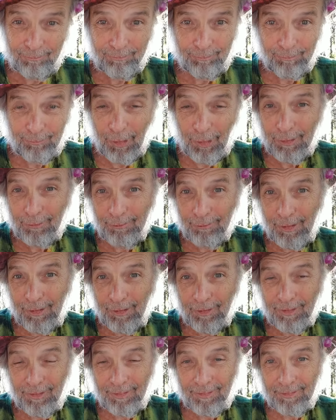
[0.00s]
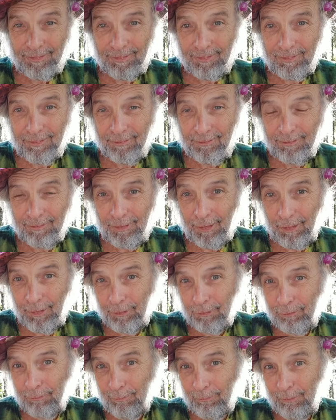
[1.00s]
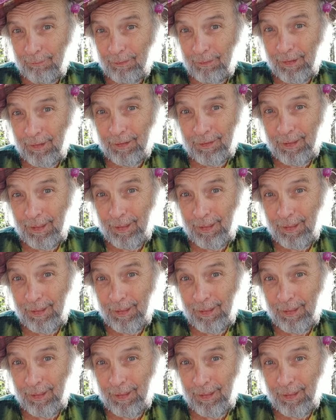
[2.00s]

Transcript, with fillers: kind of like a uh,